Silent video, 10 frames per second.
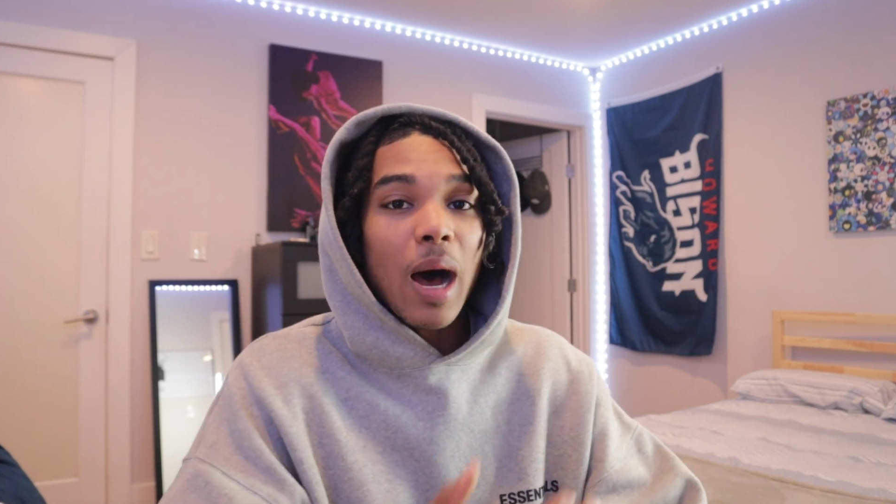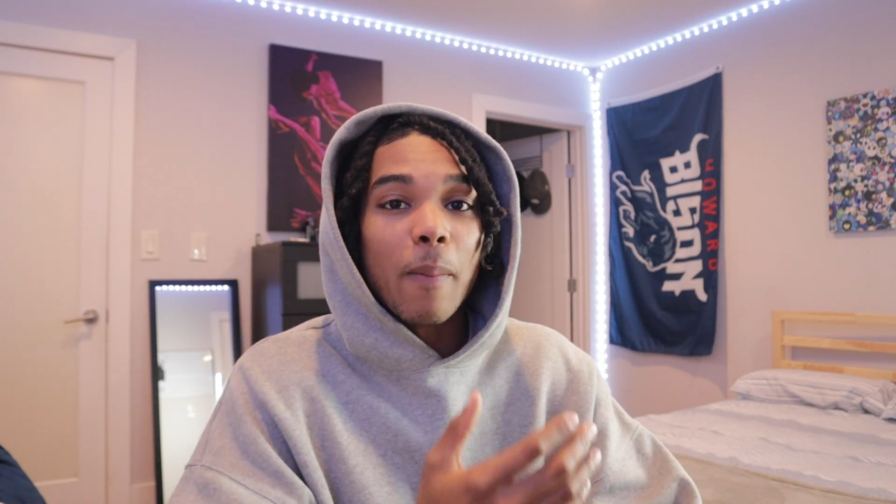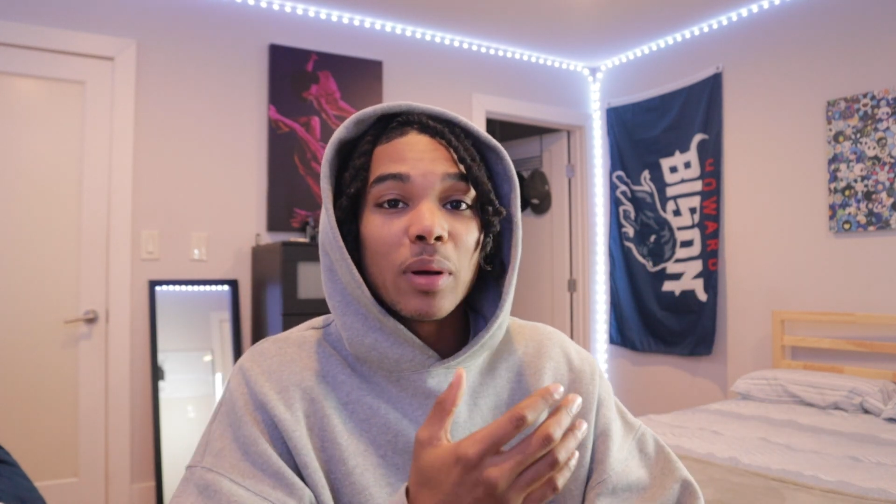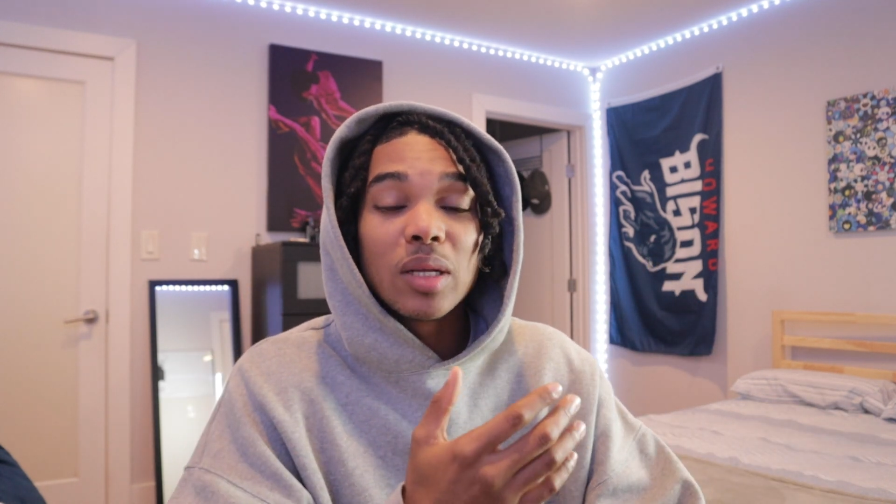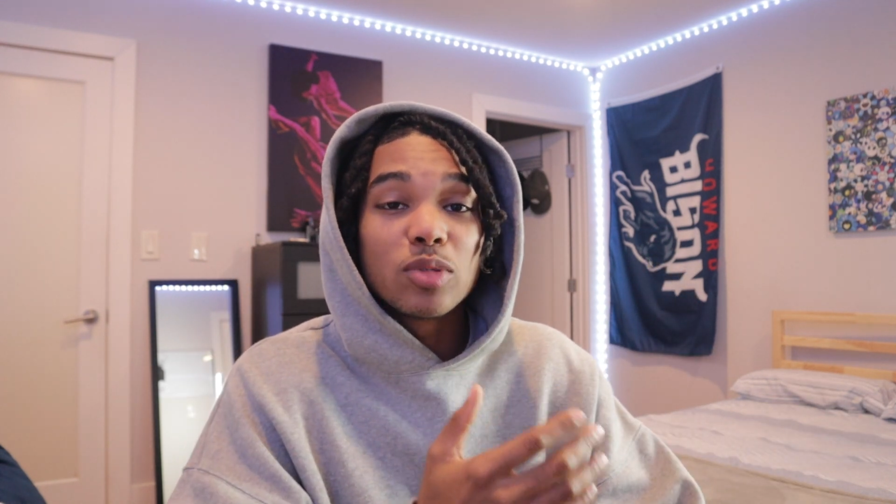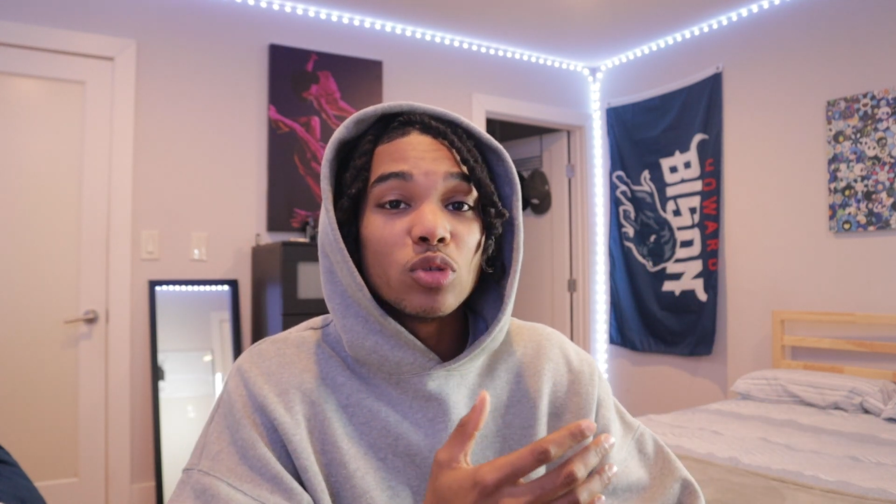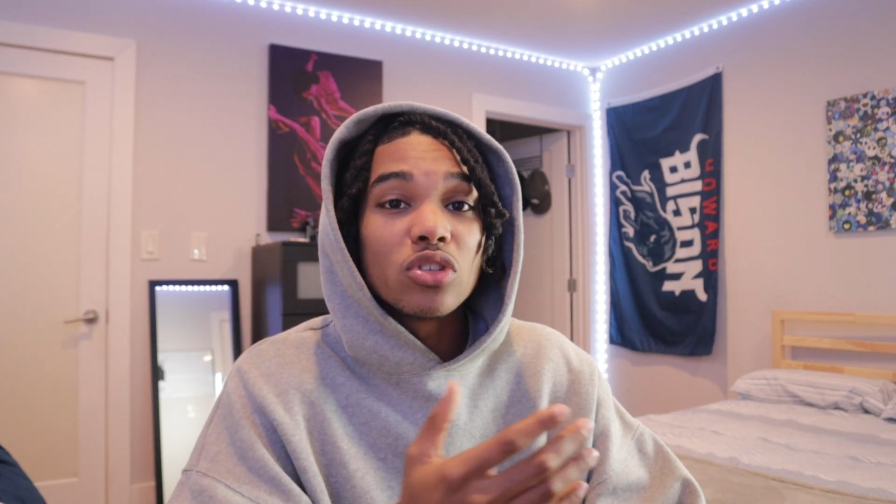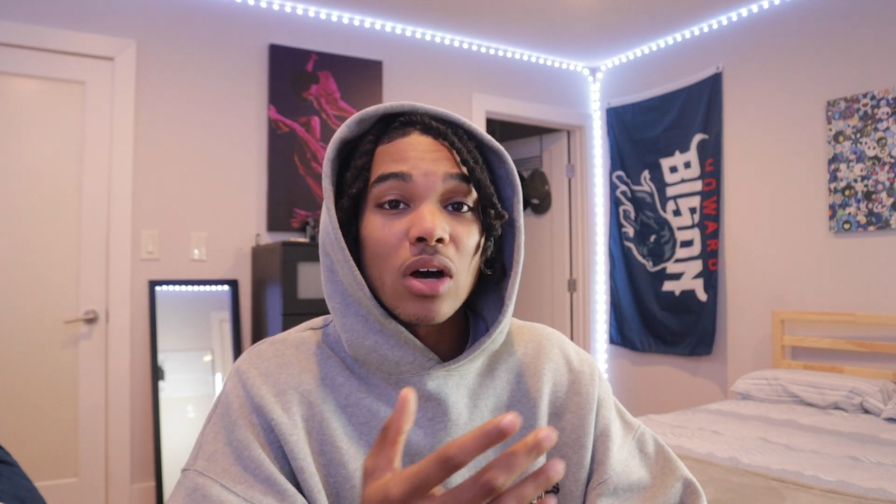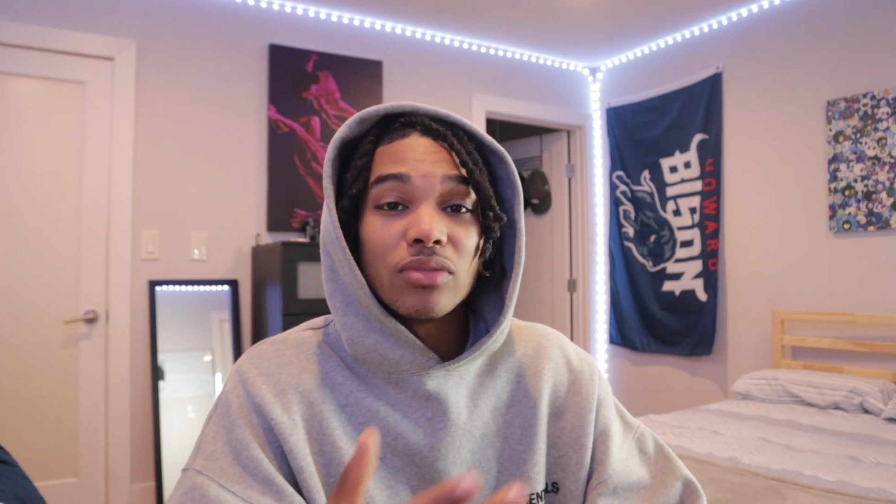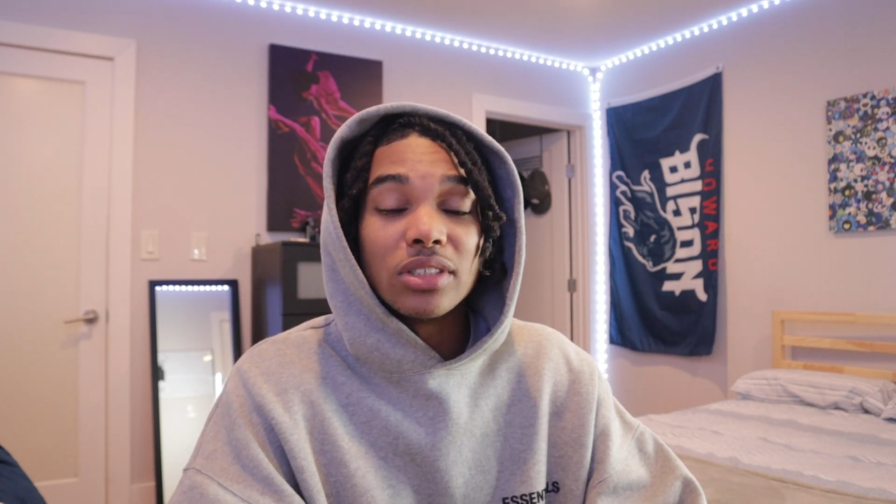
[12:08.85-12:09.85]
I pull up to
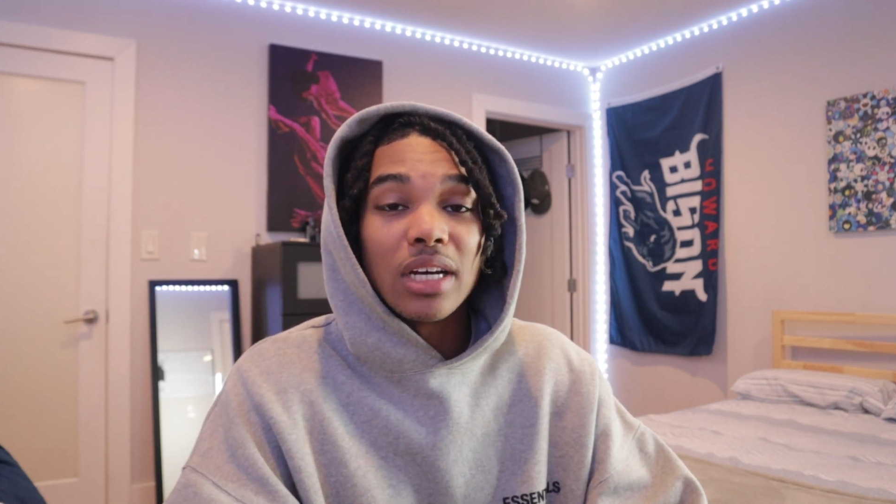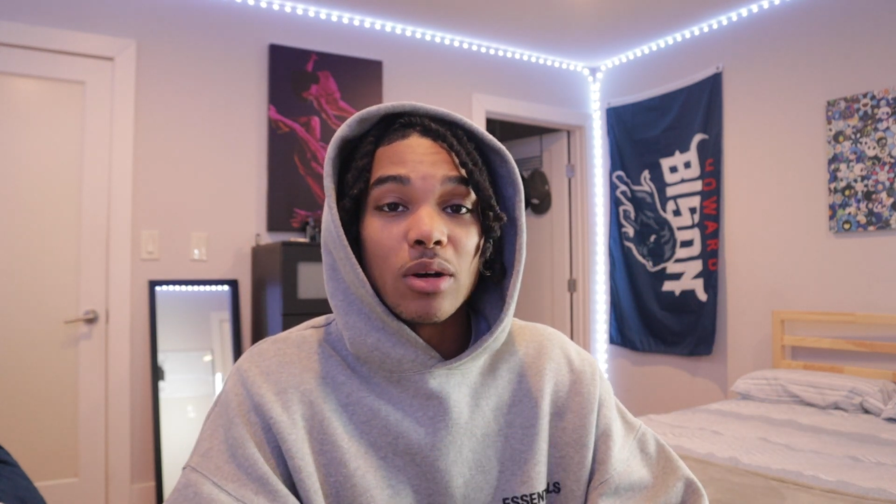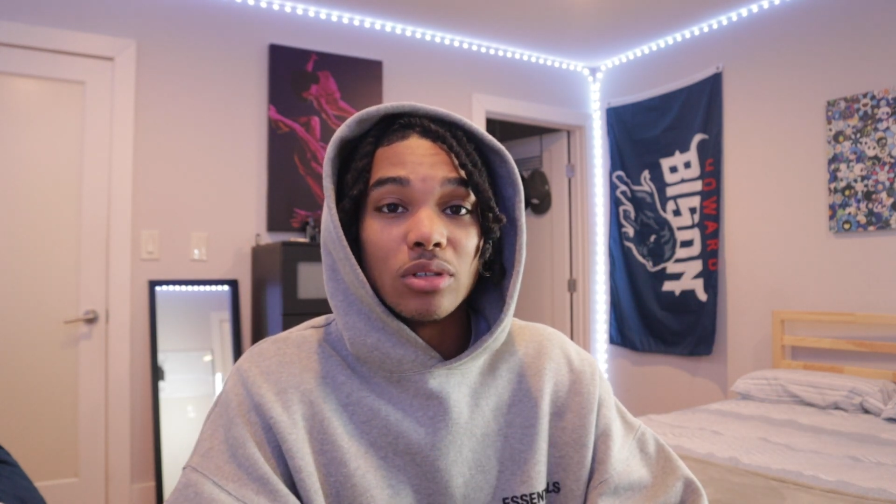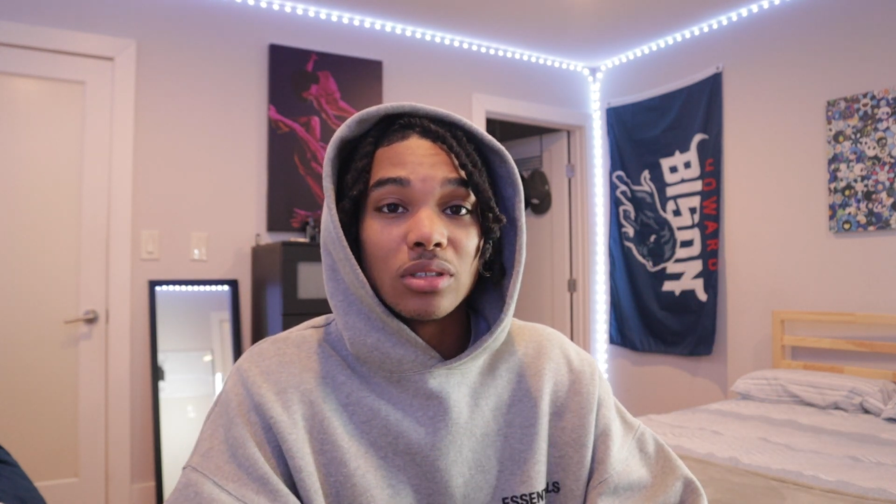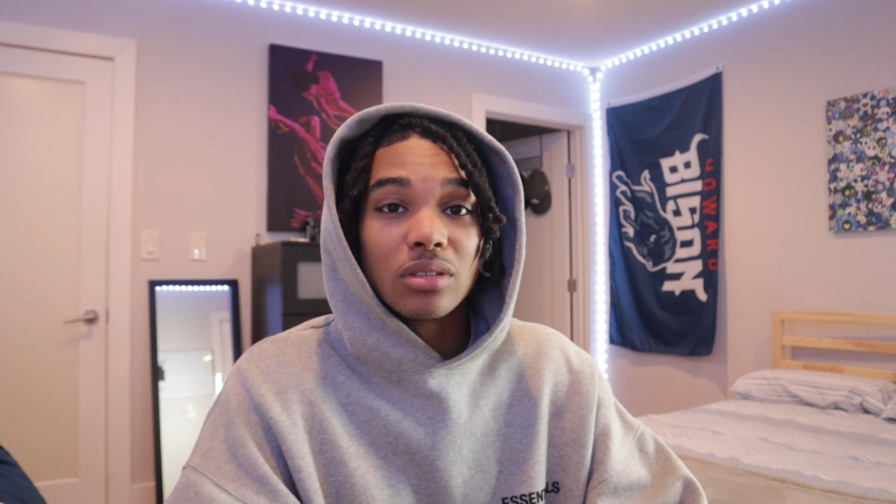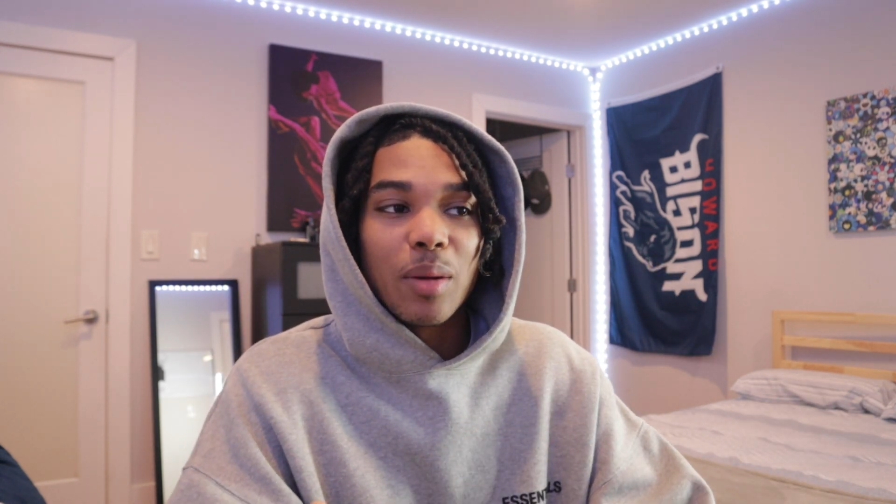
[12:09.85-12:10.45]
his office hours.